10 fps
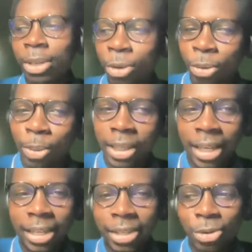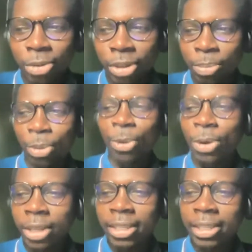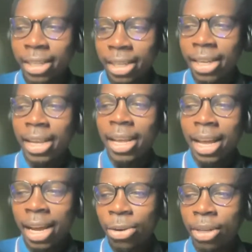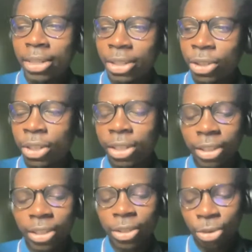Okteto automatically deploys, and you can see changes.